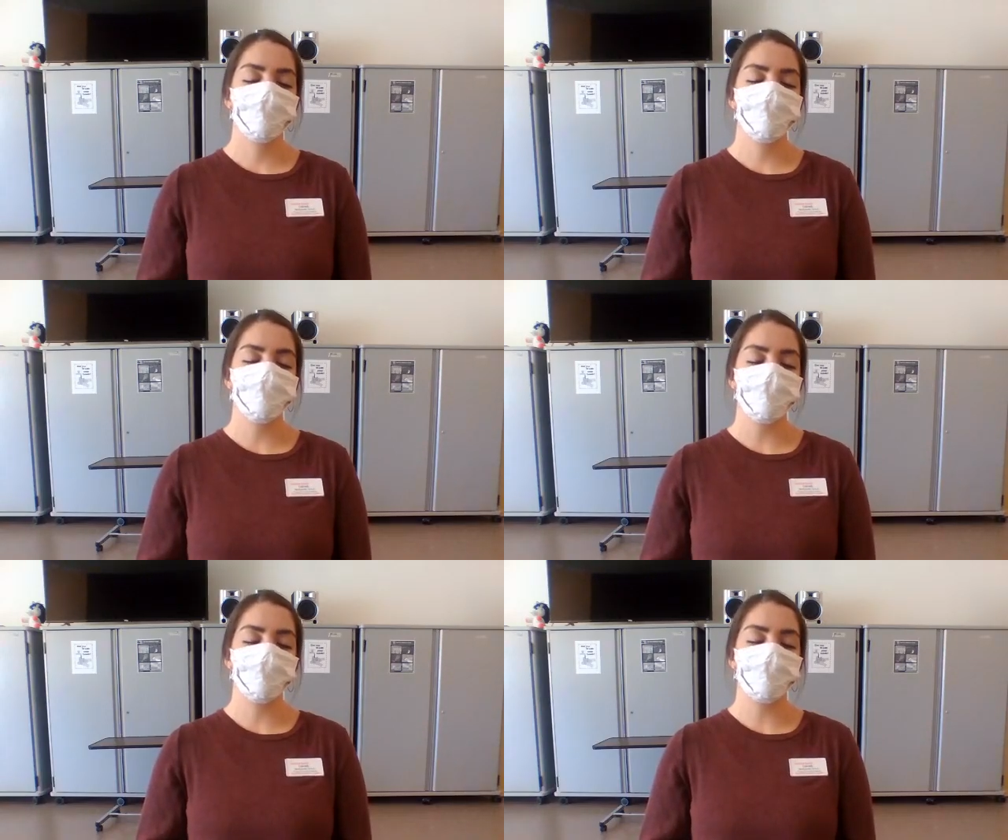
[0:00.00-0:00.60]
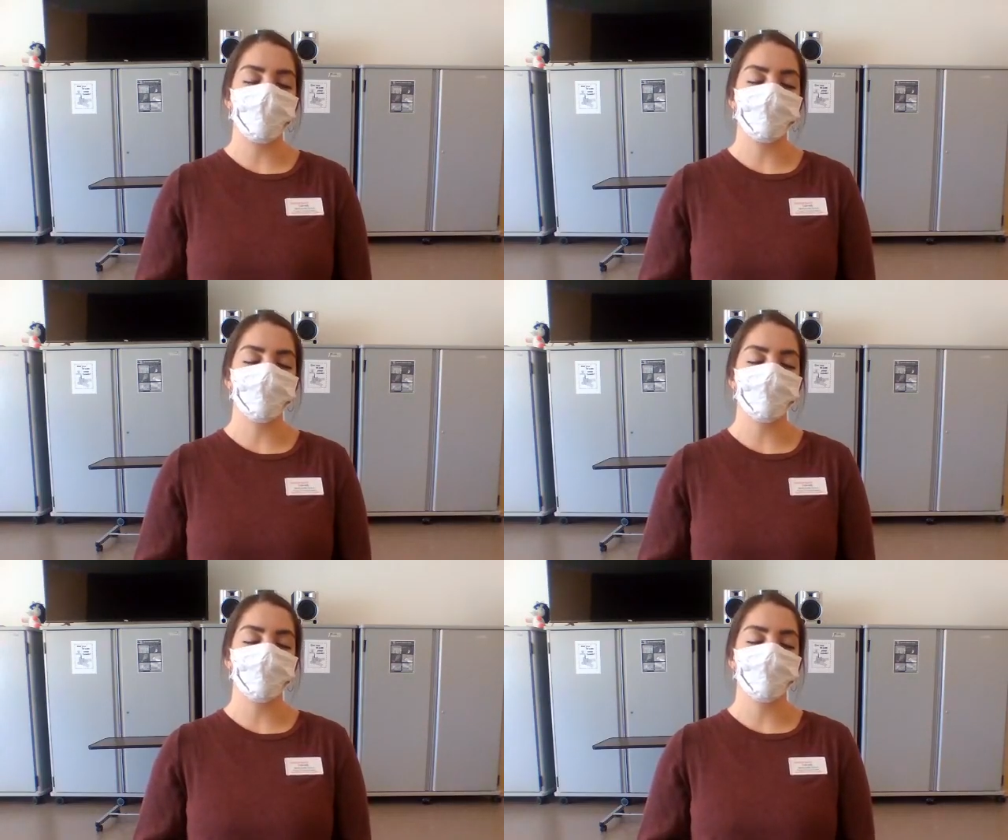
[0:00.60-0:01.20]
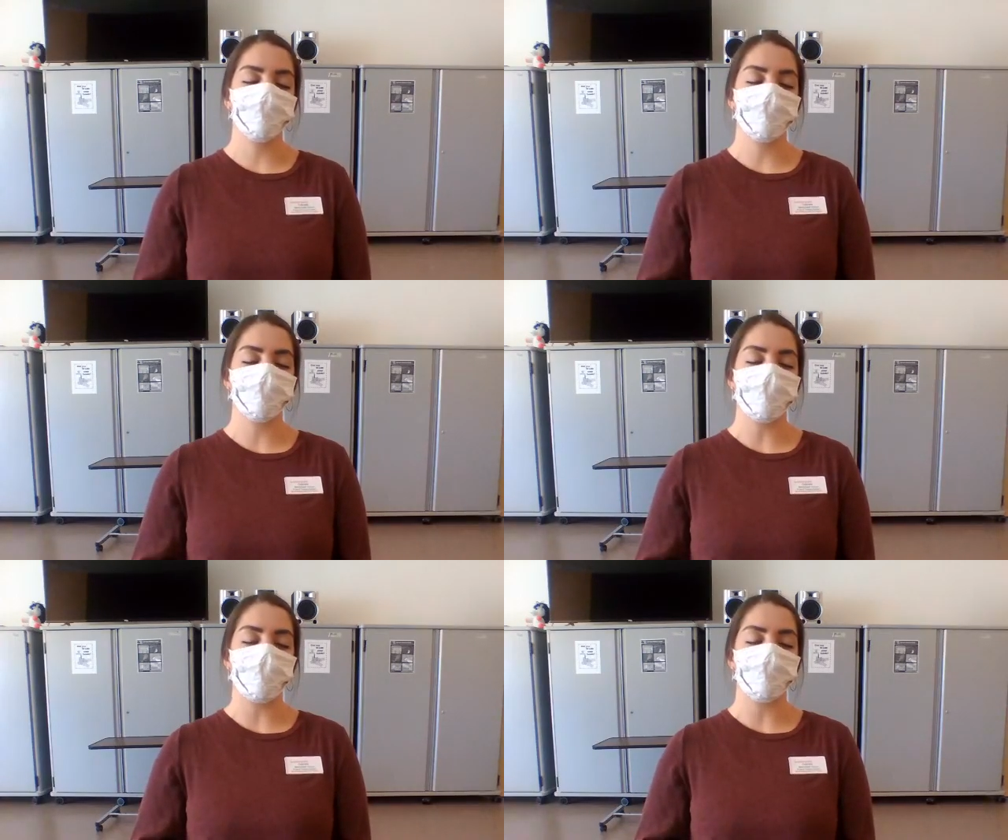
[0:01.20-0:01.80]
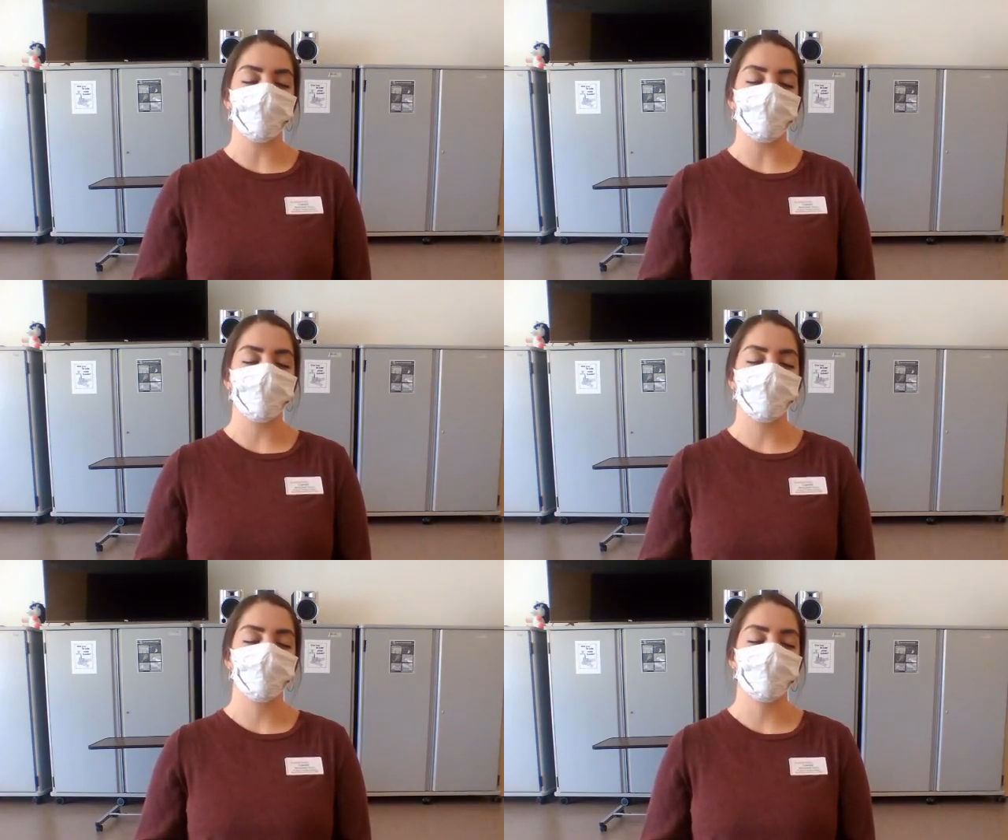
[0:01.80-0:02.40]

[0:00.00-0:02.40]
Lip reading: and sink back in with the out-breath.